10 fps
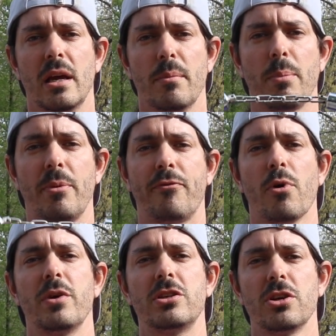But before
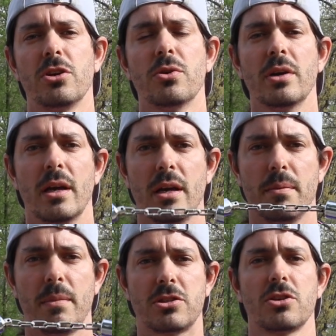we do,
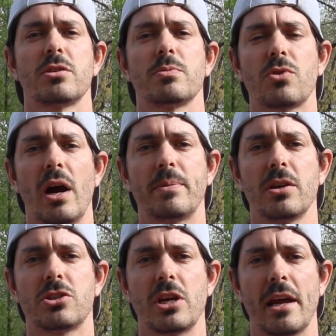make sure you subscribe to
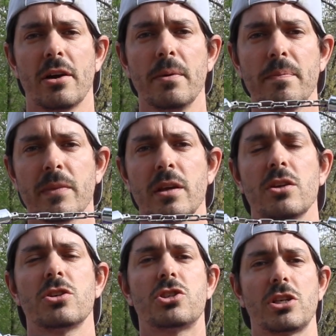the channel,
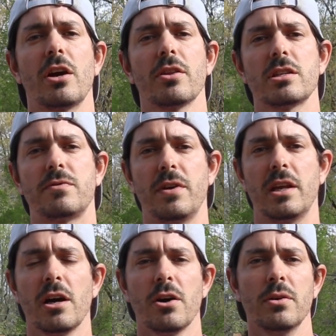share this
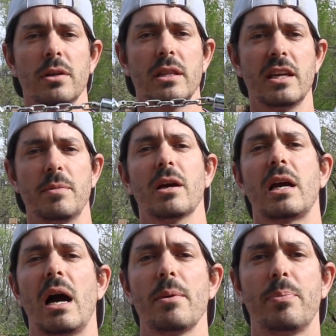video, leave me a
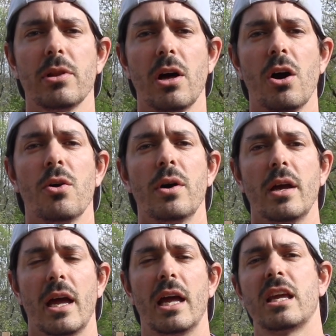comment below,
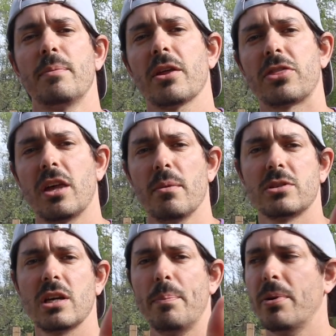and give me a
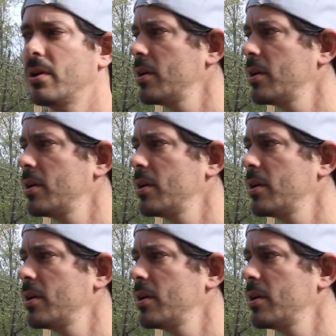thumbs up